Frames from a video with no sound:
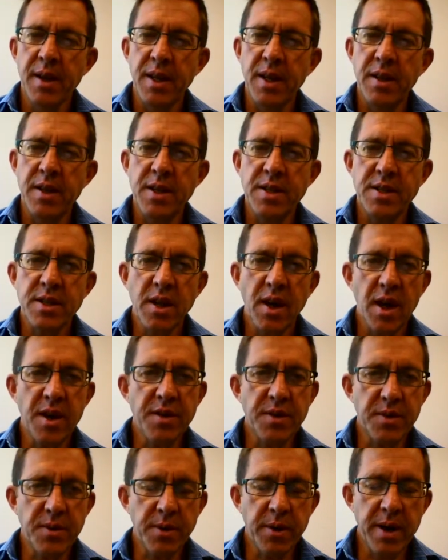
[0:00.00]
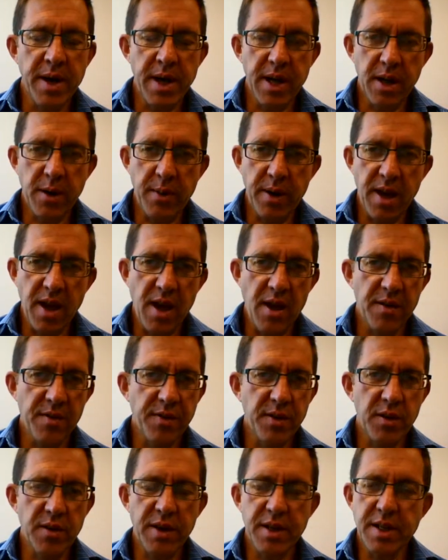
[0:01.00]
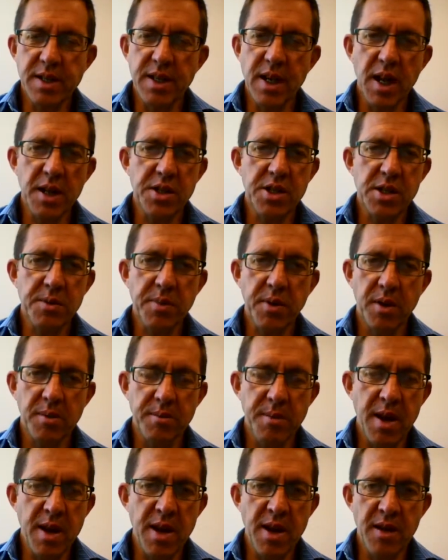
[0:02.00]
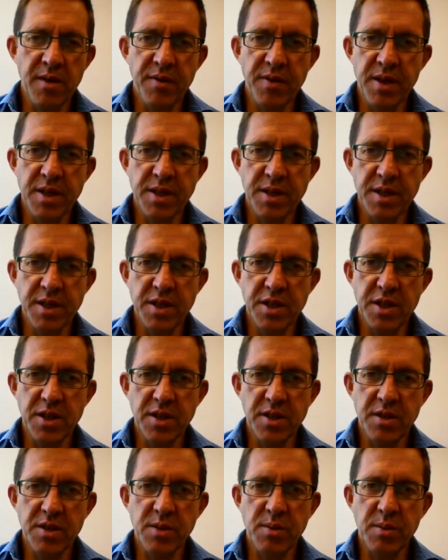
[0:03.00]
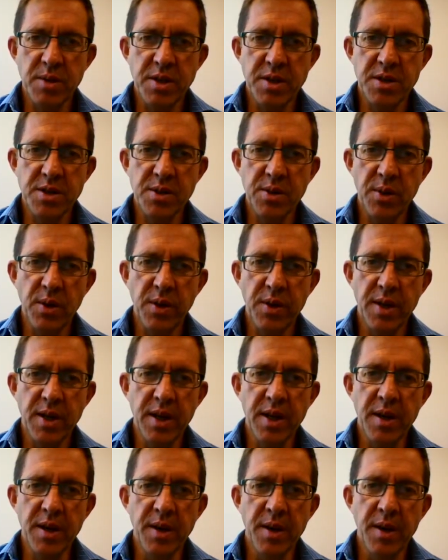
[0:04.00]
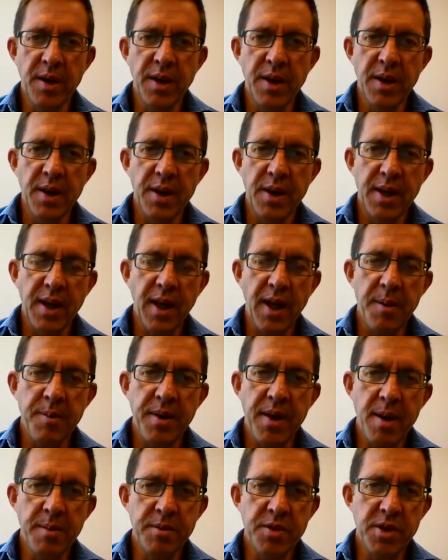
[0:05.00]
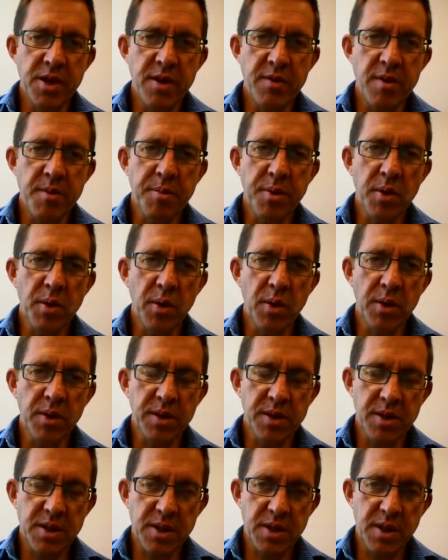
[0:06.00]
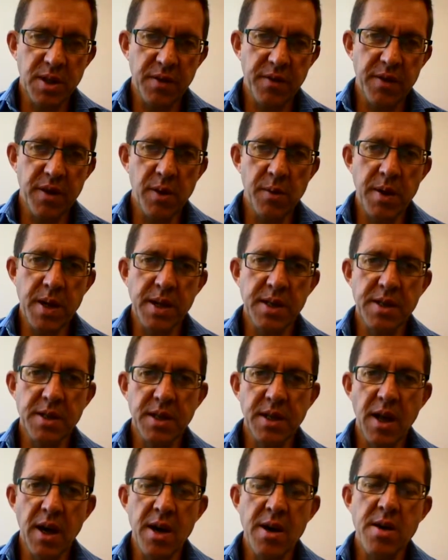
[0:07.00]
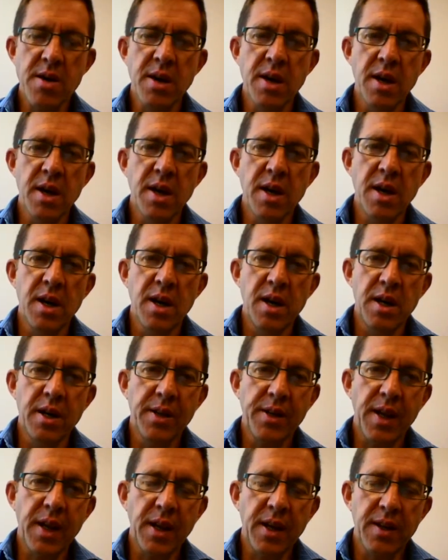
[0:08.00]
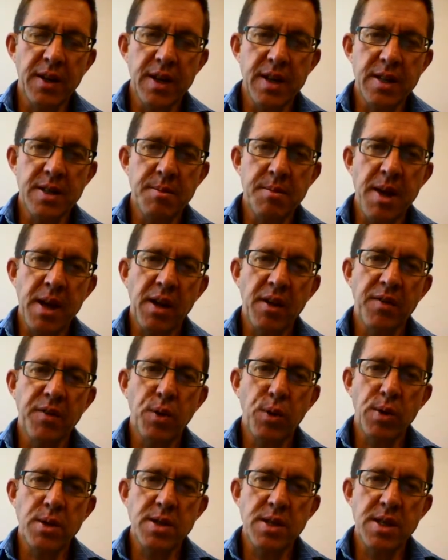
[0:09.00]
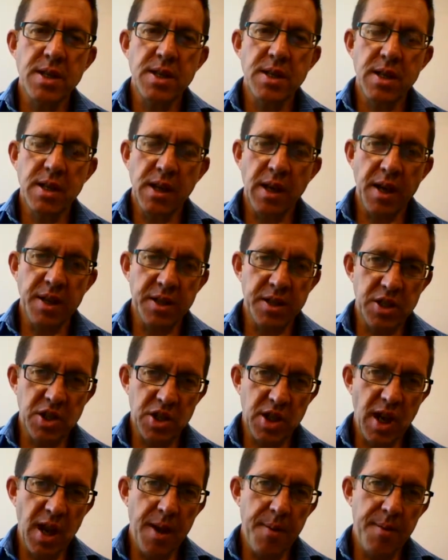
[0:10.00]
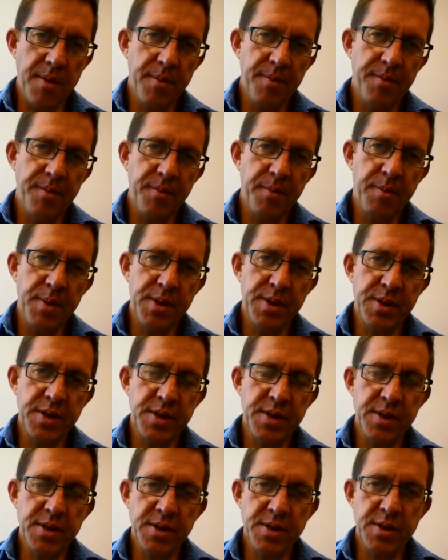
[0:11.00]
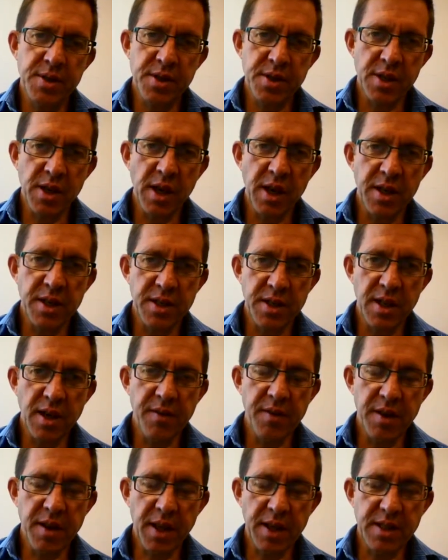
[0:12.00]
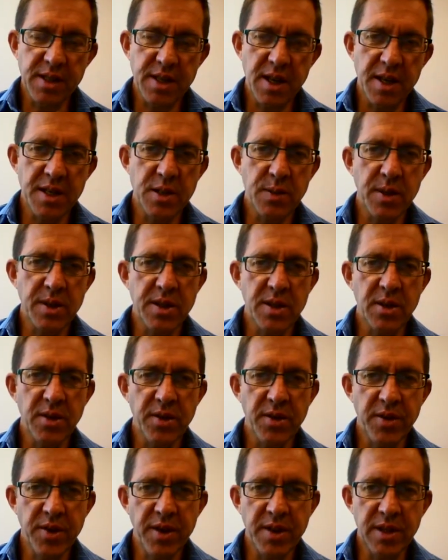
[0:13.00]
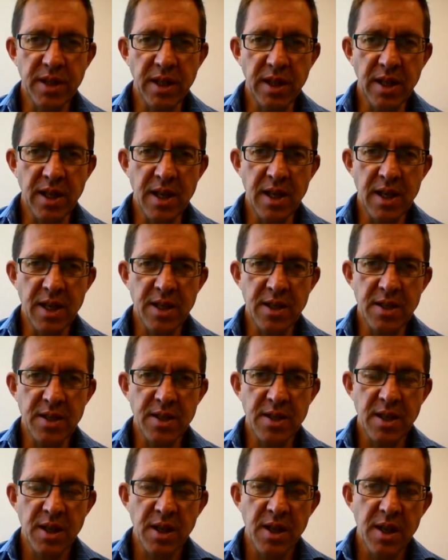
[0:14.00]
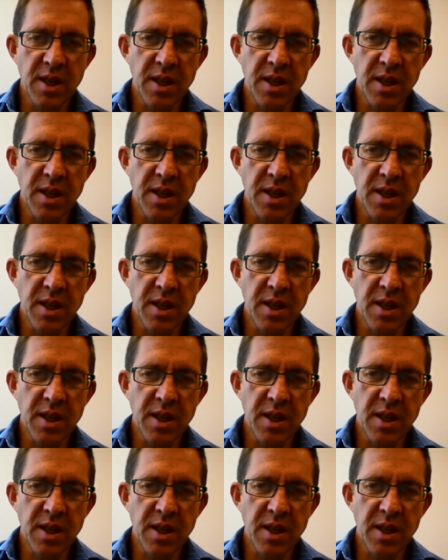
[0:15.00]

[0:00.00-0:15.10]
in this 9th week, we have already touched upon many of these issues. We saw the KPMG report a few weeks ago, looking at these mega forces that are going to shape business and society over the next 10, 20 or 30 years.